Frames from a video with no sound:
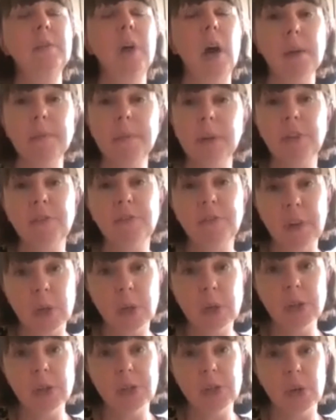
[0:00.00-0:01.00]
I'm going to
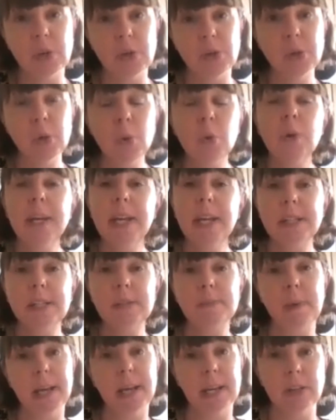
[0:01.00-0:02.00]
focus on talking
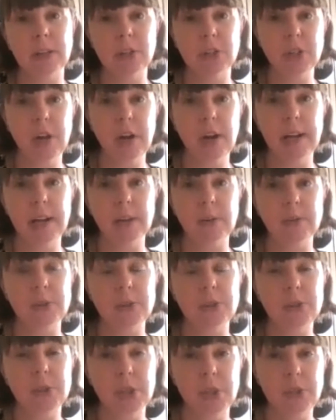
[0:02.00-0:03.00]
to my inner
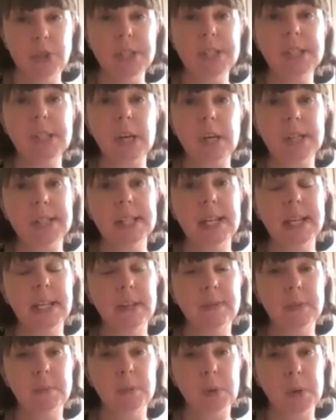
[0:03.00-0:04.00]
child to discuss any
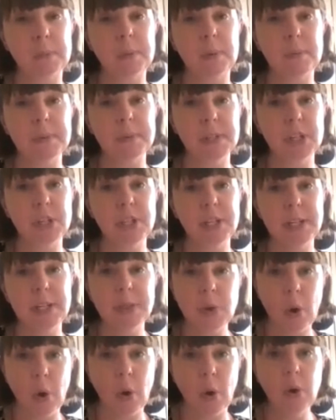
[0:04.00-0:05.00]
of the problems that she's
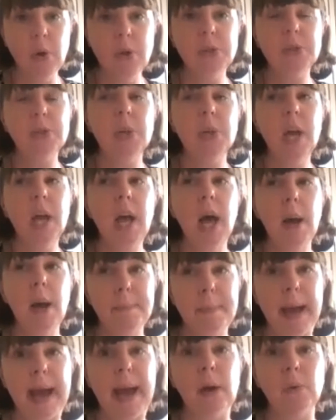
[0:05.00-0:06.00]
got
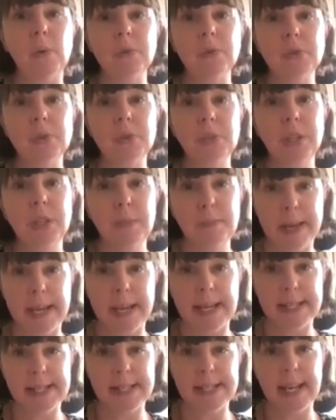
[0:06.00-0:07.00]
about you
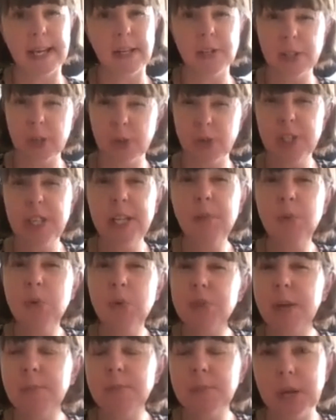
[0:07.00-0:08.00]
being seen. So she will
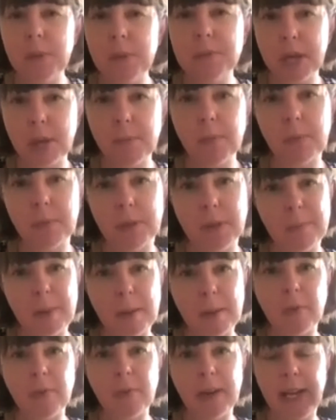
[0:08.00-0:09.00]
sometimes come up with a
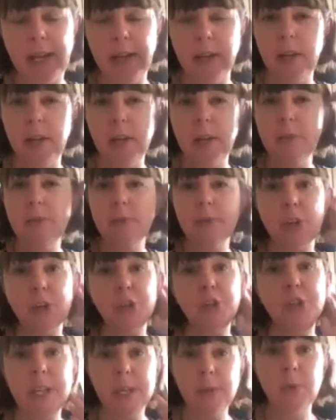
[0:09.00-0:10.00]
memory. So
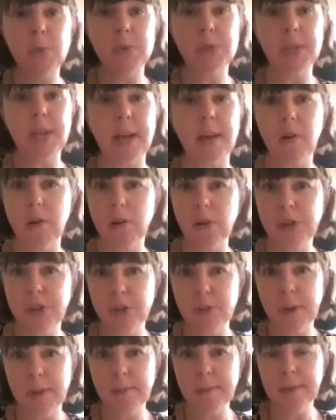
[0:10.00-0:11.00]
she will say, oh, do
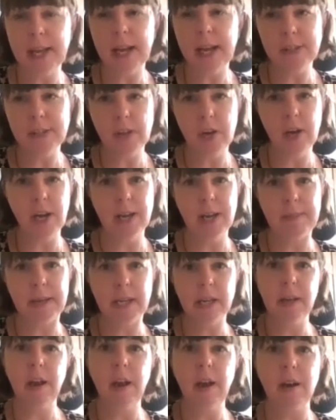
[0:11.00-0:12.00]
you remember that time
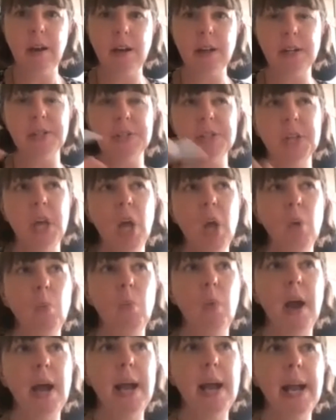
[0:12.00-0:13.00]
in class
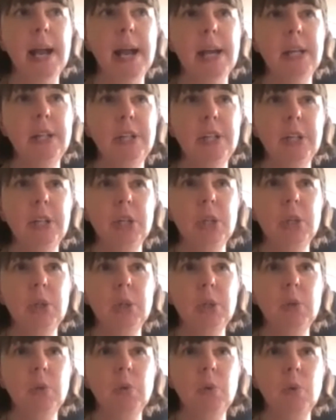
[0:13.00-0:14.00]
where
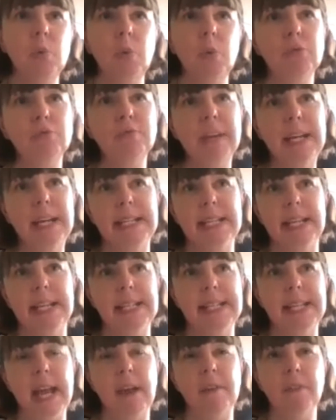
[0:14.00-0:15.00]
you were
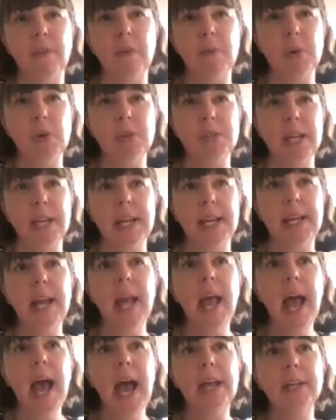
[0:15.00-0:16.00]
reading to everybody
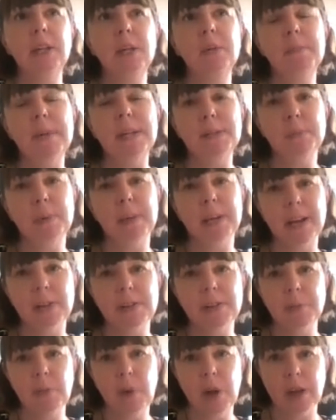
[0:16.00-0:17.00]
and you
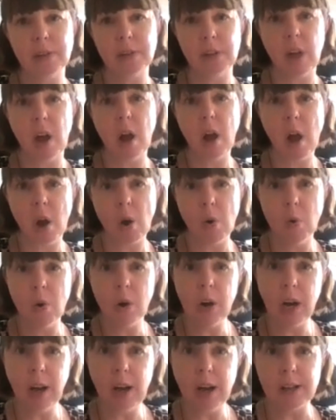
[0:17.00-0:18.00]
mispronounced a word and the whole
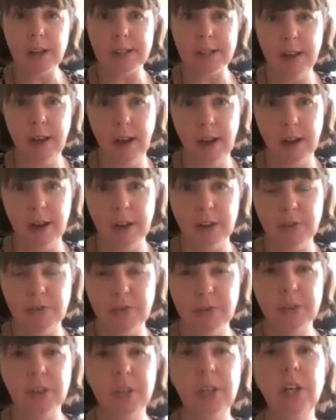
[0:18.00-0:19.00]
class
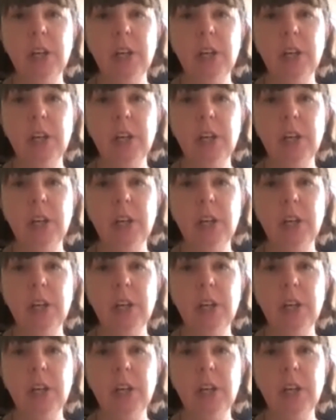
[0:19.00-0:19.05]
laughed?